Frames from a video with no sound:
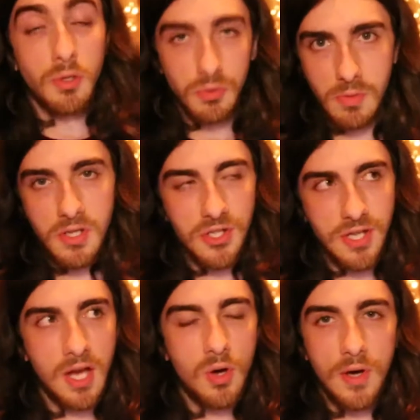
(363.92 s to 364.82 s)
He also asks the
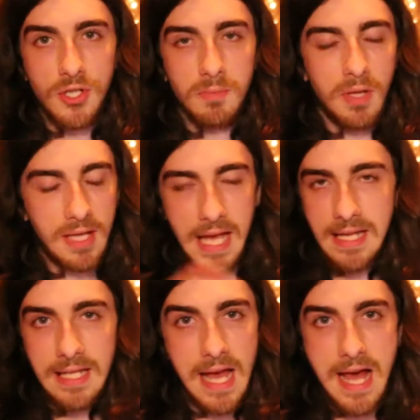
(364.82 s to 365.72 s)
second question, but I'll get
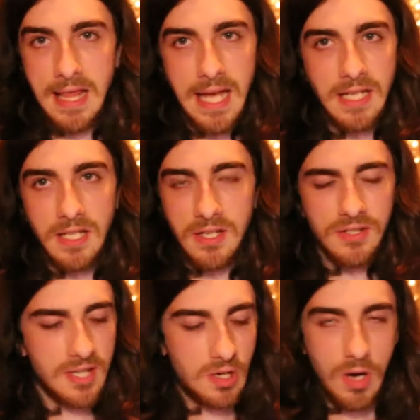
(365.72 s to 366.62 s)
into that later
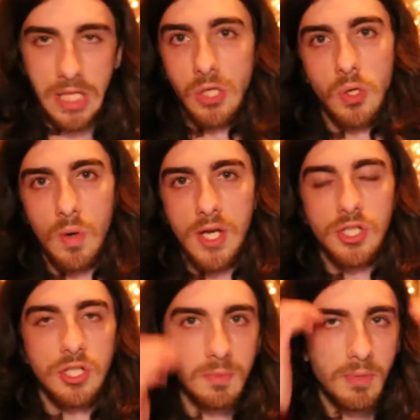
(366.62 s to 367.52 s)
because they're quite long
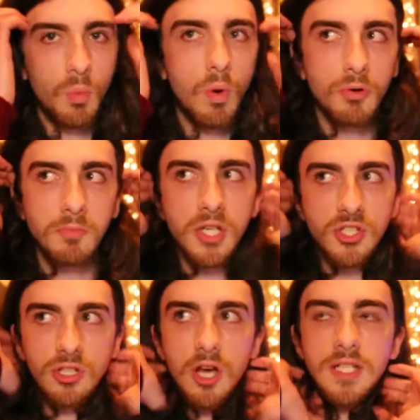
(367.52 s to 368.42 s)
questions. But what would my
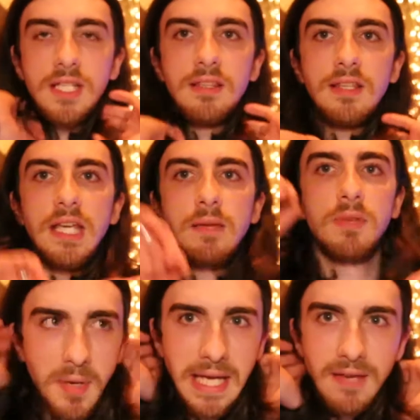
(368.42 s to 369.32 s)
starting
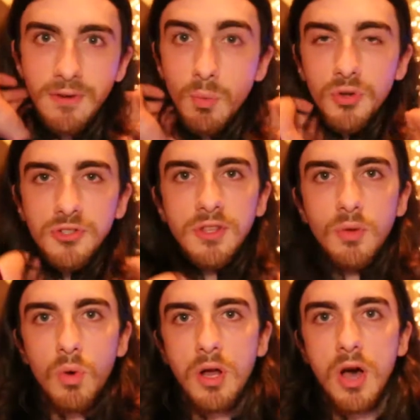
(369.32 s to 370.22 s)
theme be if it wasn't
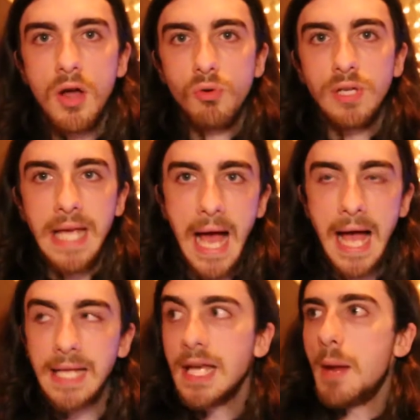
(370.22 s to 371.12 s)
the one I already
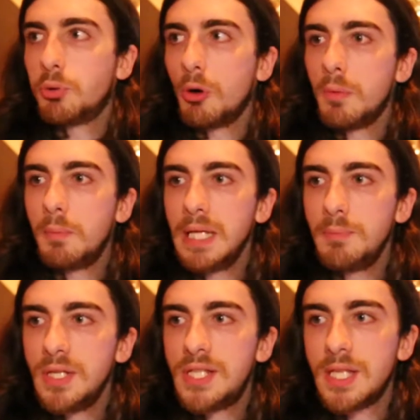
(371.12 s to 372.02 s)
had? It'd probably
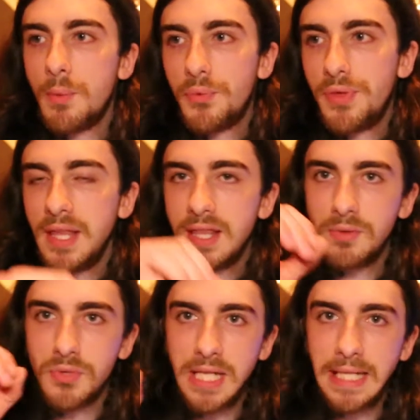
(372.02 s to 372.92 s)
be something
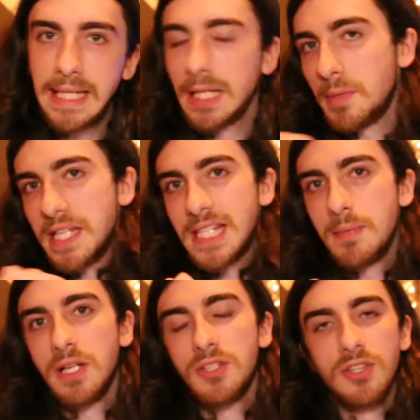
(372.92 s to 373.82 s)
that was a little bit
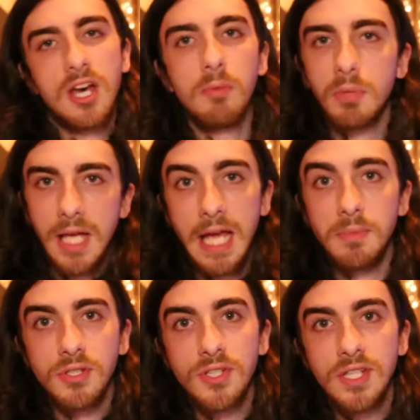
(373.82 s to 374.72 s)
similar to the Humble
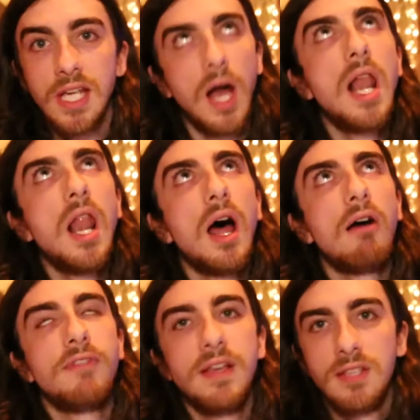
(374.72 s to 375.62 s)
Gamers. I
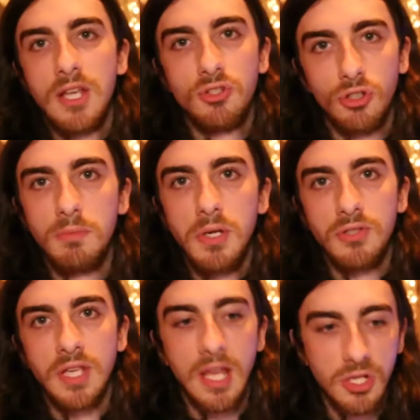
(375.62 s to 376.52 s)
love his intro
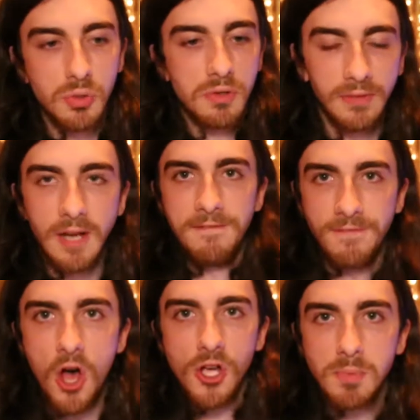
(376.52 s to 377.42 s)
music, that sort of like
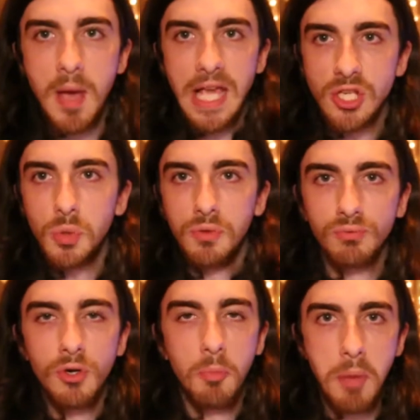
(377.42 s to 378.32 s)
fast-paced, sort
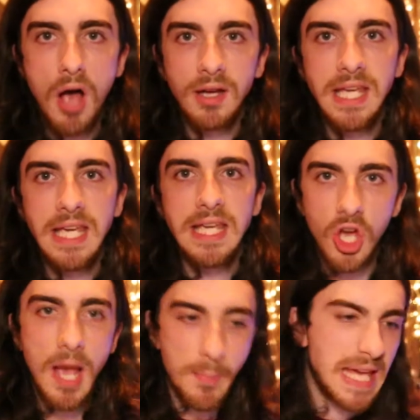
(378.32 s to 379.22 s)
of real punky
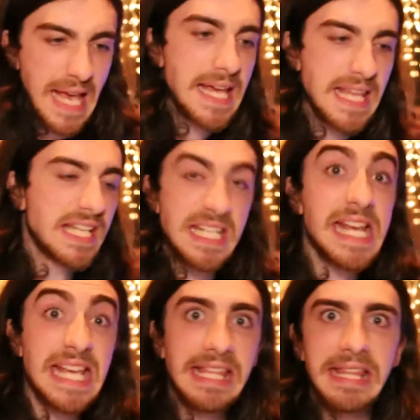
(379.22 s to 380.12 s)
type kick in the
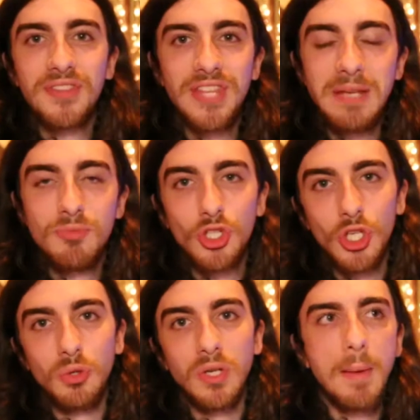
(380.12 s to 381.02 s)
teeth theme
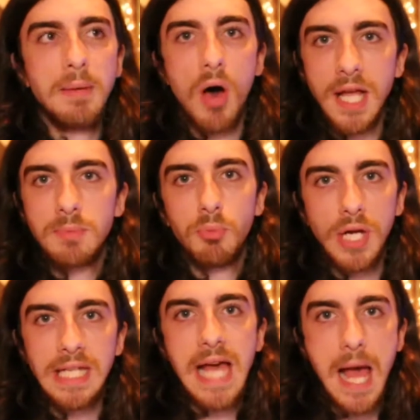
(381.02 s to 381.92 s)
tune. I mean, mine's
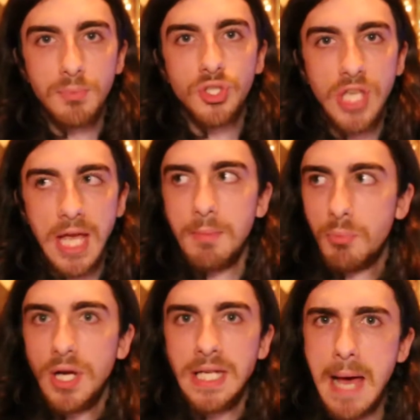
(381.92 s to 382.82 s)
pretty damn sick and
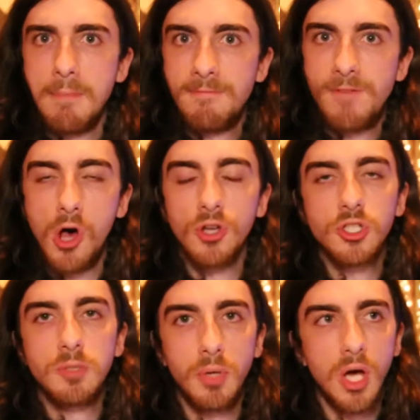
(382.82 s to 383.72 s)
pretty damn
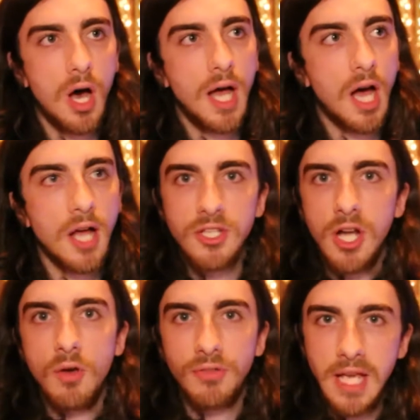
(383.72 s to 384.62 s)
fast, but I don't
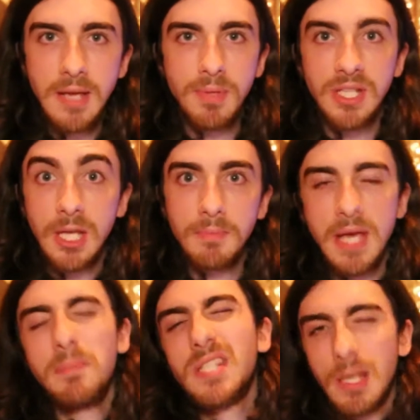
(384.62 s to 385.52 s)
know, it'd be
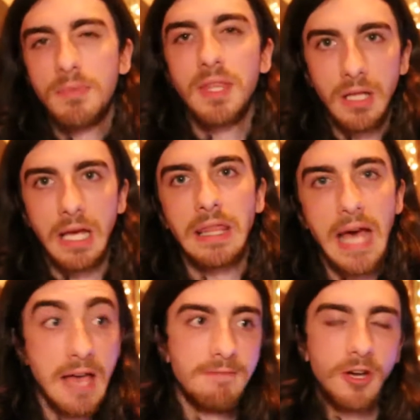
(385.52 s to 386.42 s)
something like
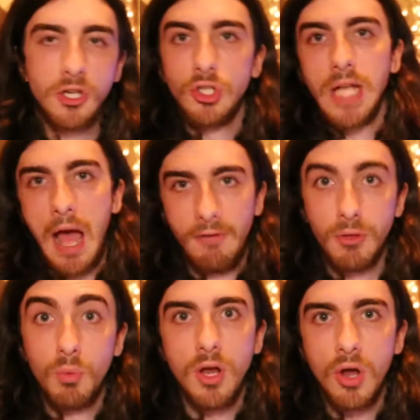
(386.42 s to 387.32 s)
that if I couldn't have
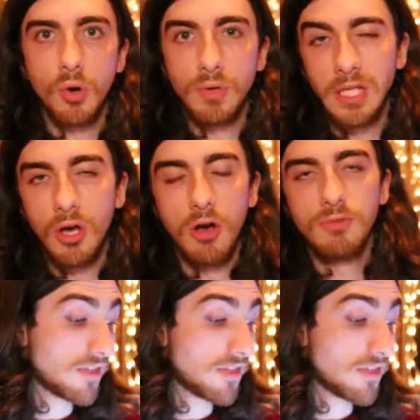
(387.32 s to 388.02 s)
the one I already got.